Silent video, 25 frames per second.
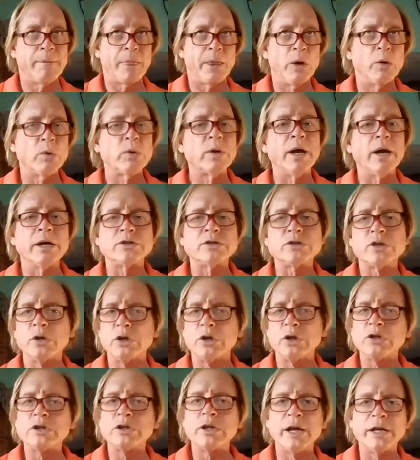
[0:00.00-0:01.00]
Okay, so
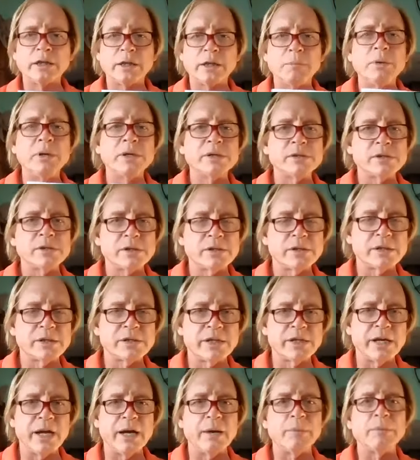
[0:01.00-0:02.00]
you take the business
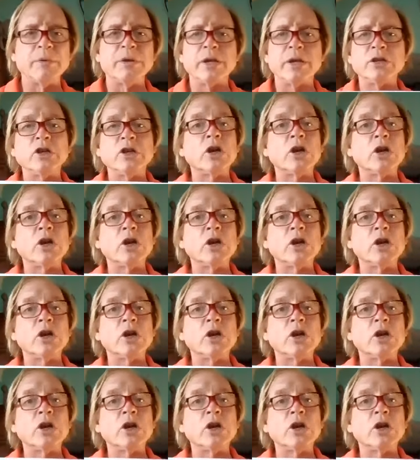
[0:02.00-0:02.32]
exam and then